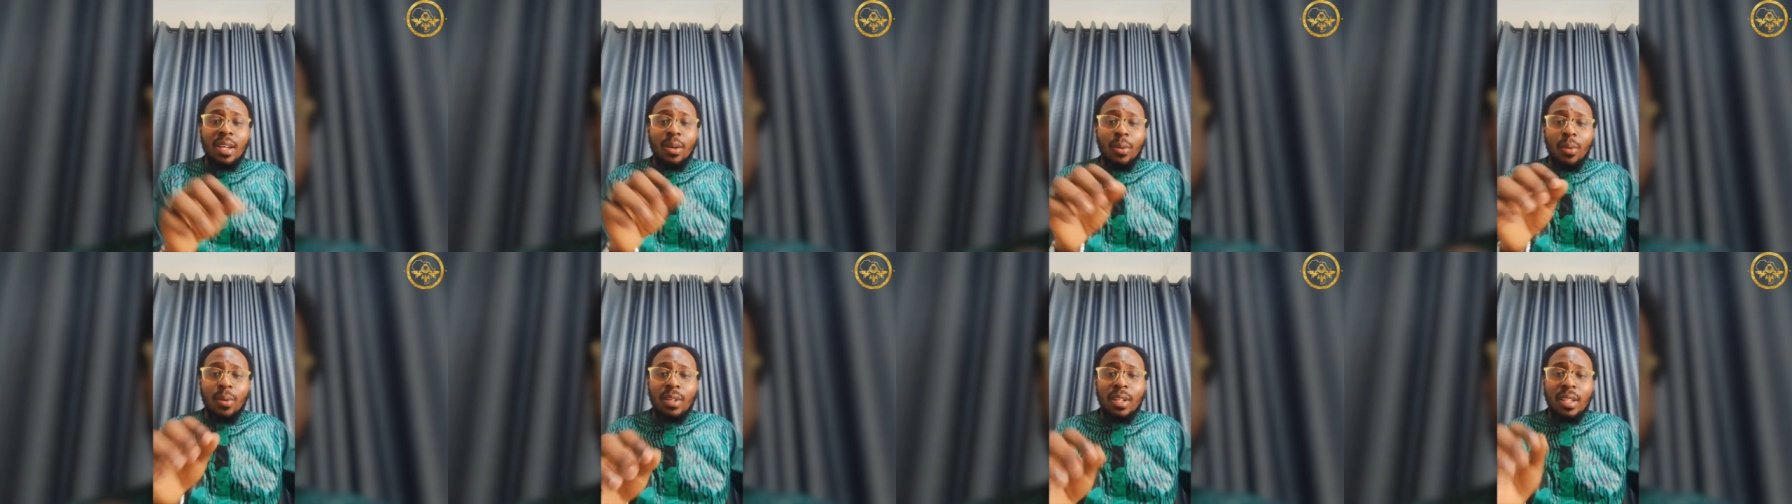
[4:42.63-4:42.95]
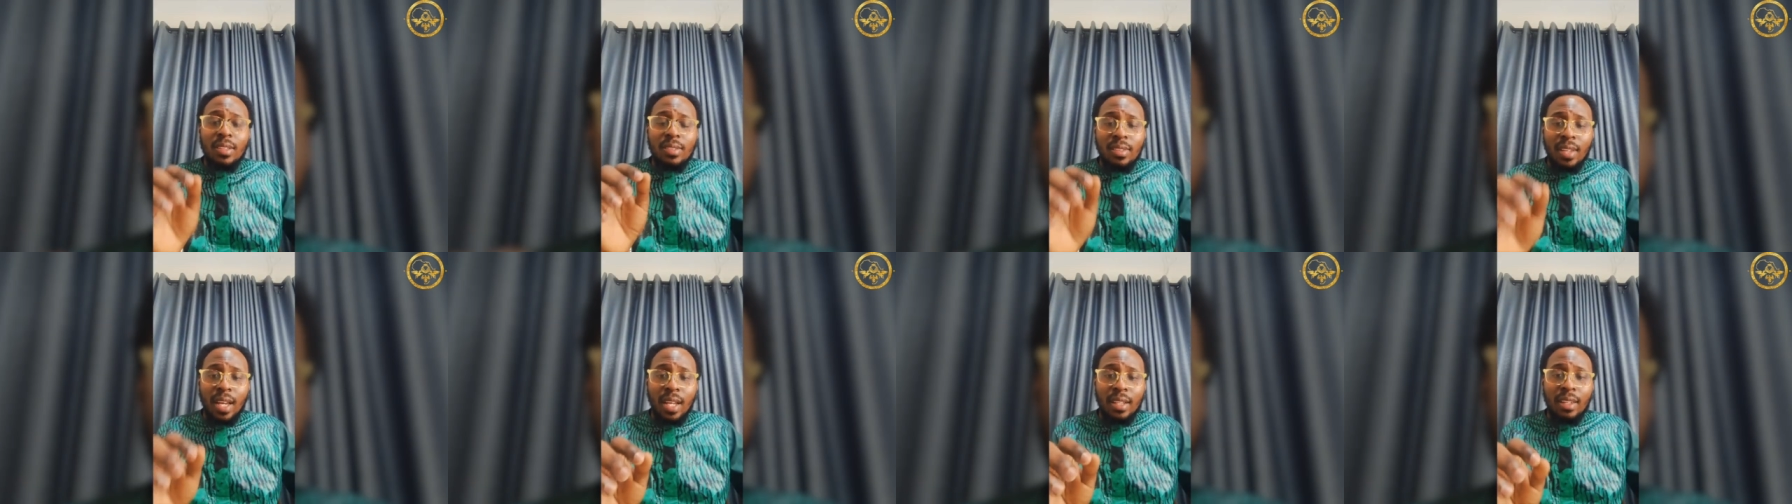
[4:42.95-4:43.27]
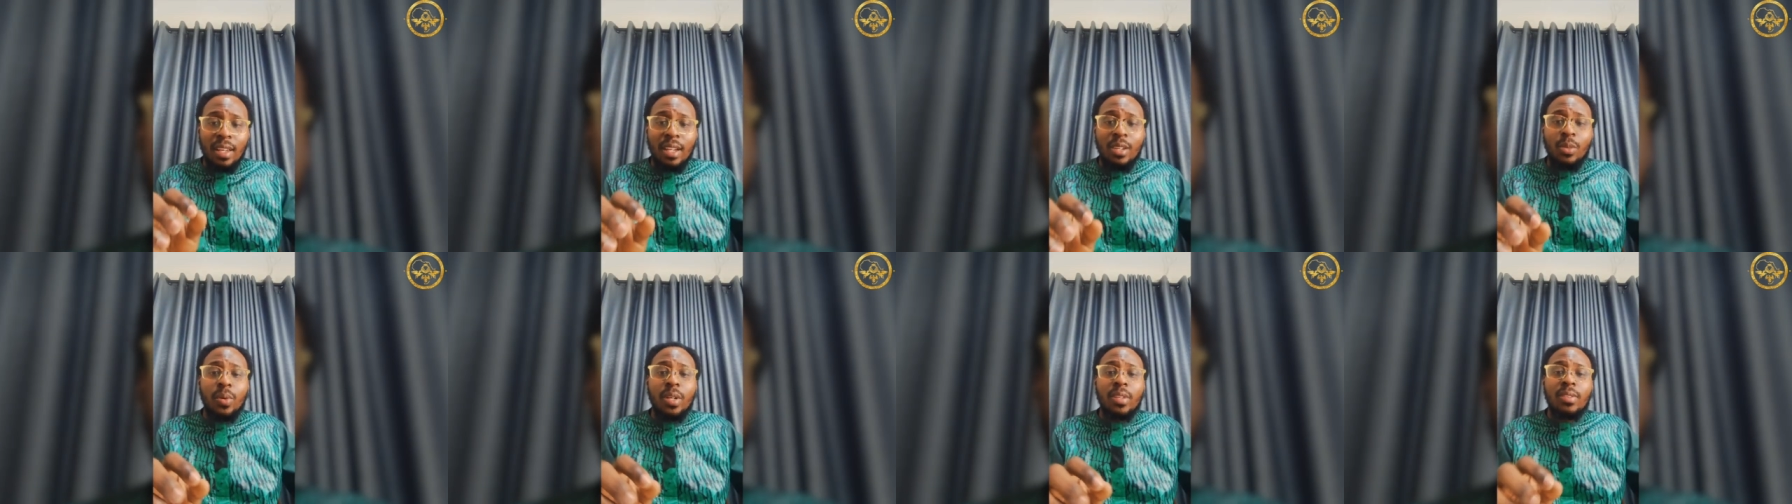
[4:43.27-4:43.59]
only
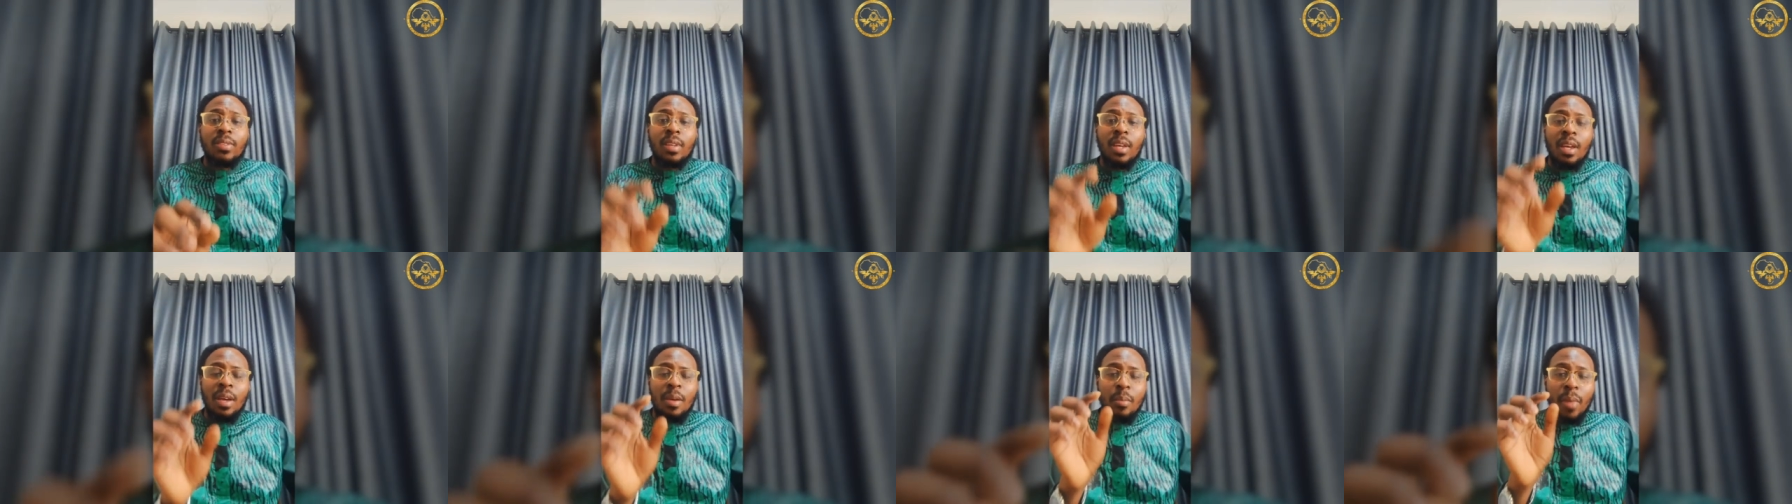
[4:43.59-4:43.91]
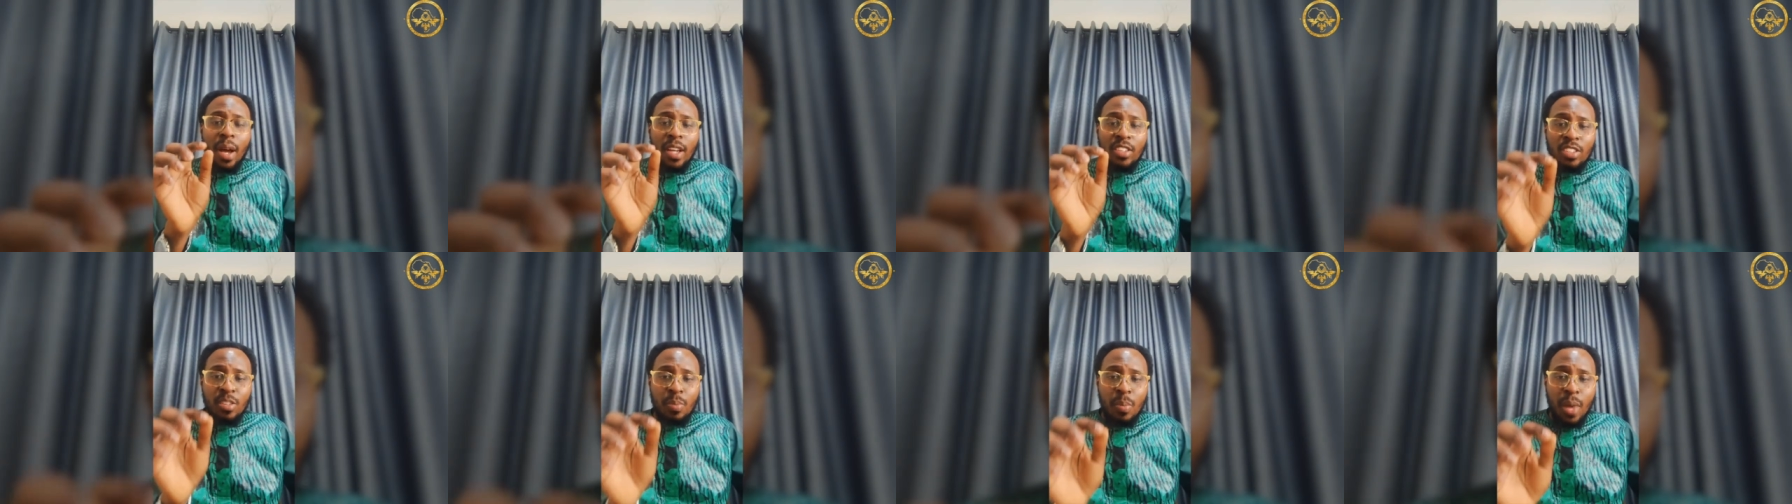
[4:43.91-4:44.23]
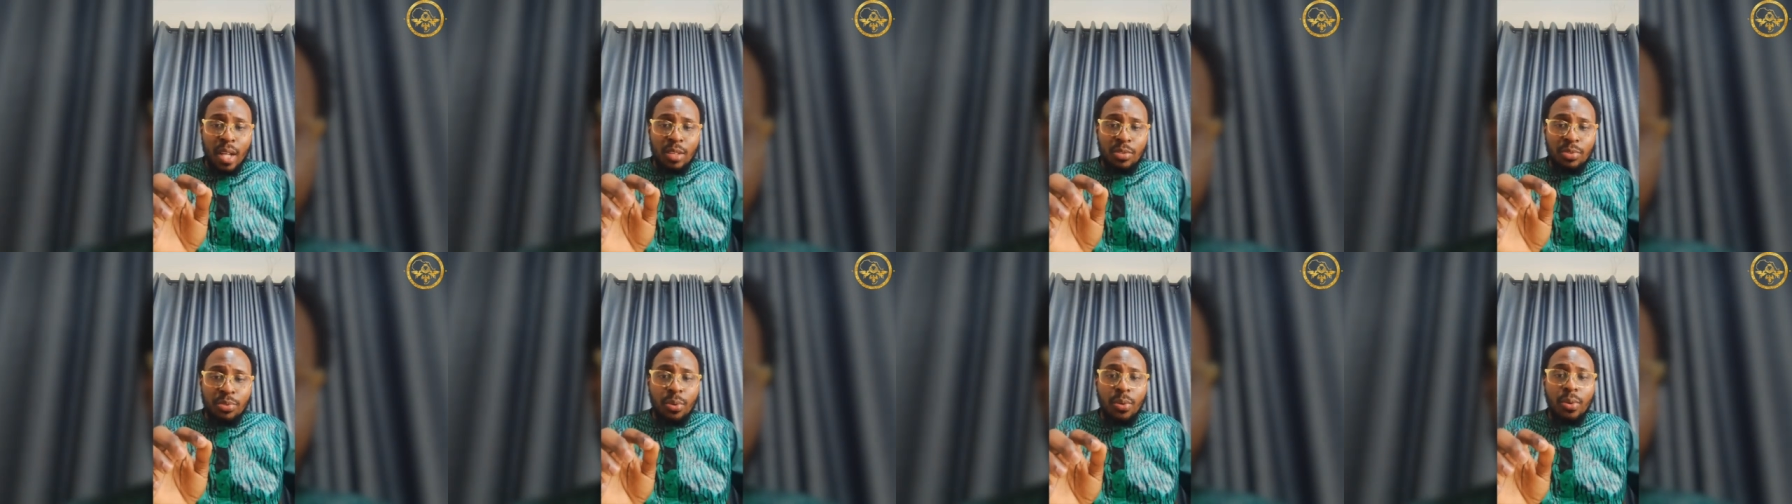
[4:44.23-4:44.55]
started with my
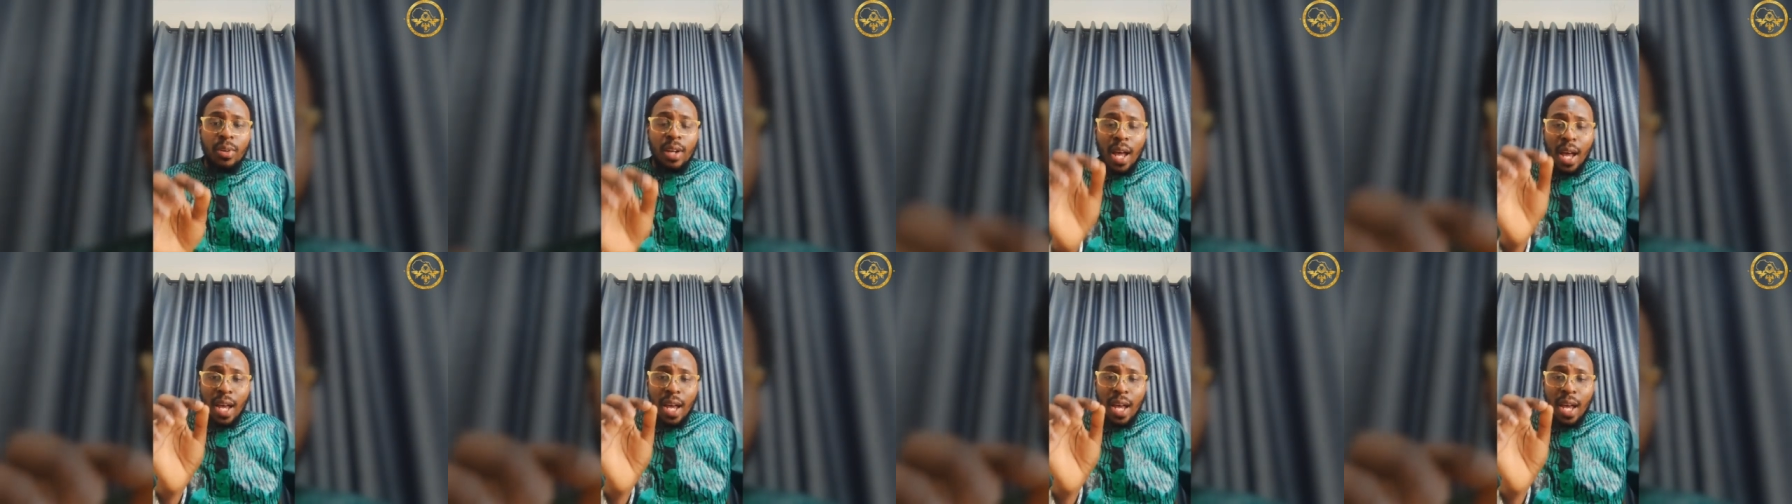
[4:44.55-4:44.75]
smartphone